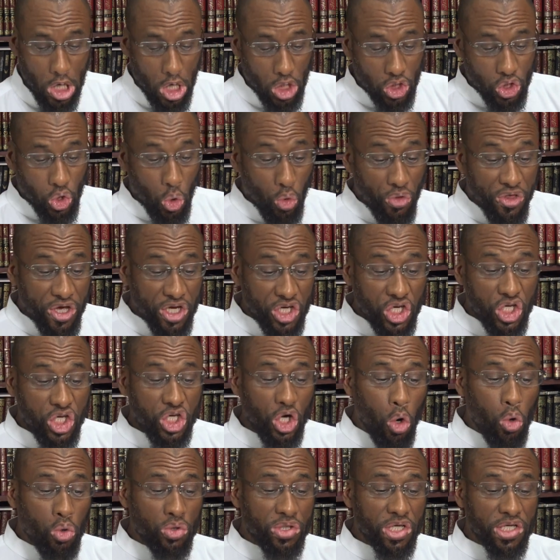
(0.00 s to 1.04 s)
So this
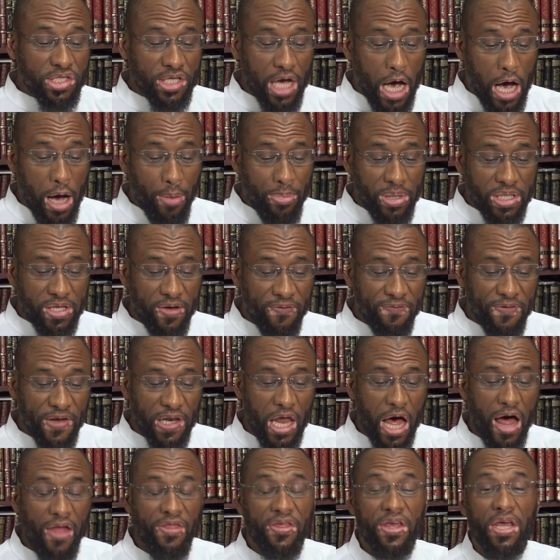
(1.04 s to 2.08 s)
shows us,
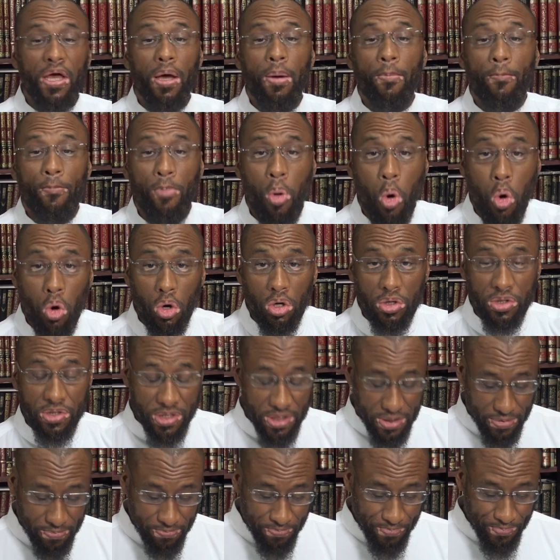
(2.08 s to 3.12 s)
ahabatifillah, the
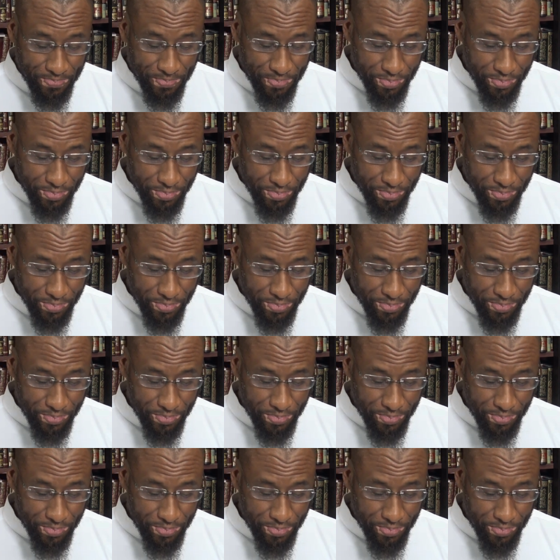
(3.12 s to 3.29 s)
importance